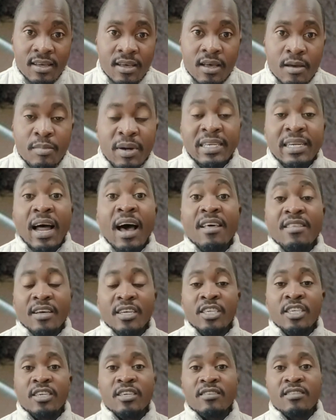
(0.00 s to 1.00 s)
But other
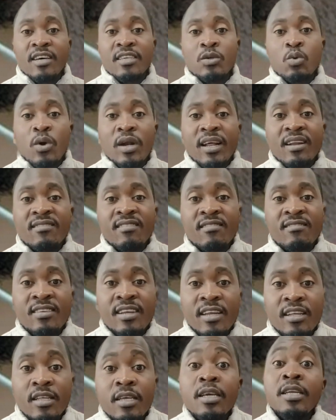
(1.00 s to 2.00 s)
injuries that one can
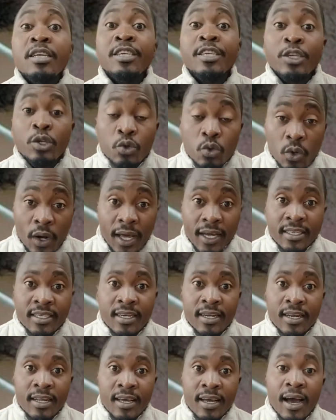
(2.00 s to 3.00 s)
sustain due to
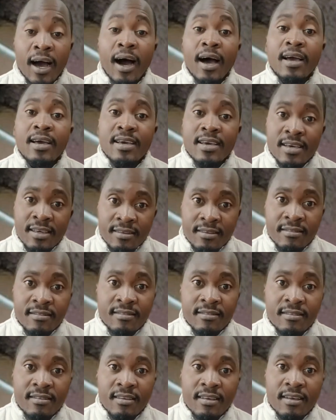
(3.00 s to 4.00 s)
lightning is